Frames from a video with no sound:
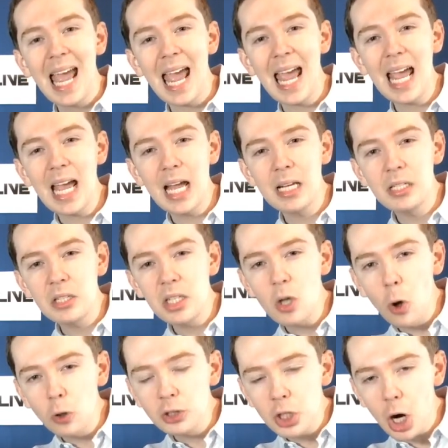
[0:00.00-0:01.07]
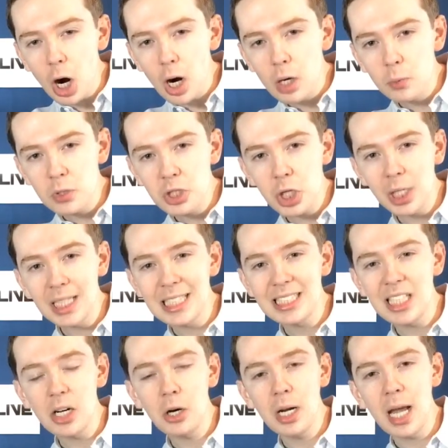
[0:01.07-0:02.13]
and The Old Guard with Charlize
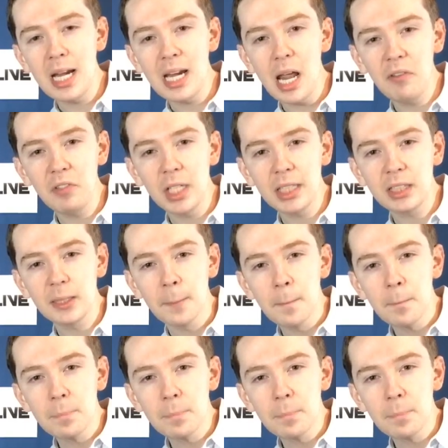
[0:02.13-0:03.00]
Theron on Netflix,